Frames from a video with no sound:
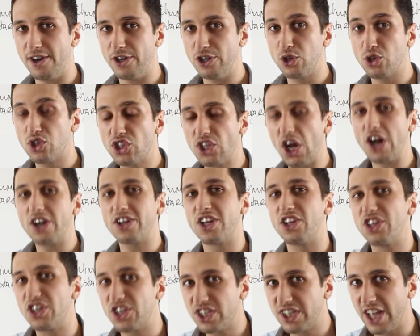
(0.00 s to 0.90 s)
You start
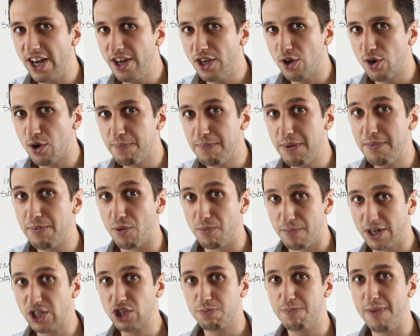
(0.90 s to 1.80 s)
understanding your people
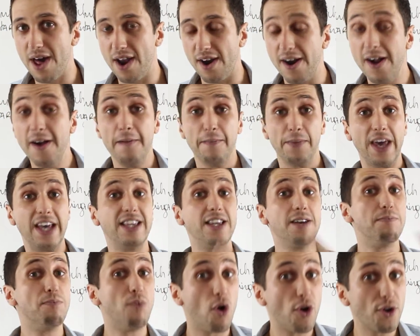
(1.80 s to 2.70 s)
much better. And
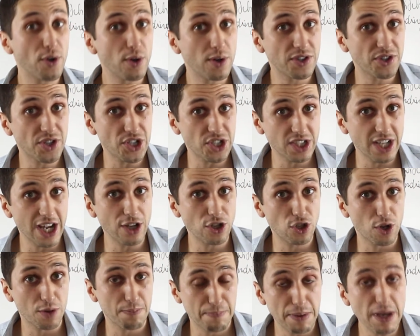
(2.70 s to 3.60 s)
the more you
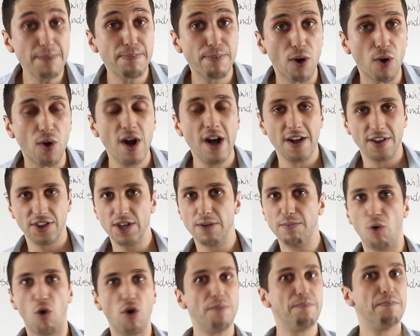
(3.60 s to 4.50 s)
understand your people, the
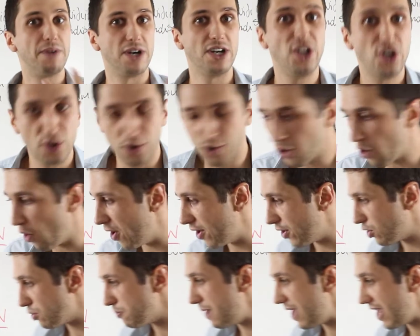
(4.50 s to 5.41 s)
more money you're
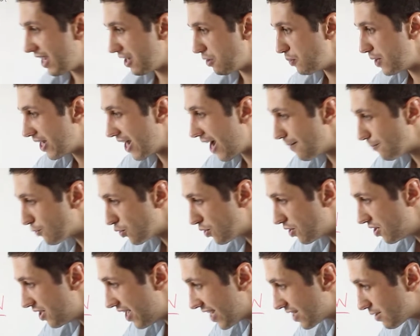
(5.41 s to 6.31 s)
going to make. And we come to
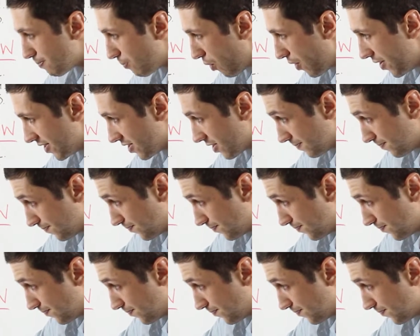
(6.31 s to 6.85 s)
the next point.